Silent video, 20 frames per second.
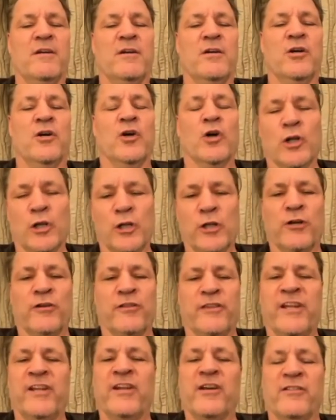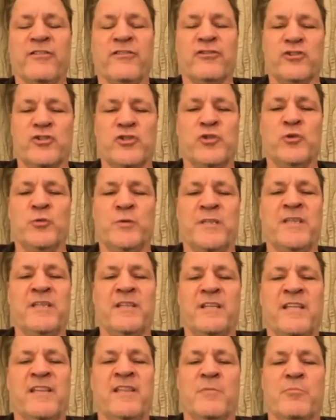earlier than others do
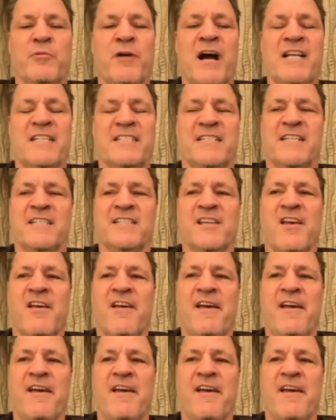in the process.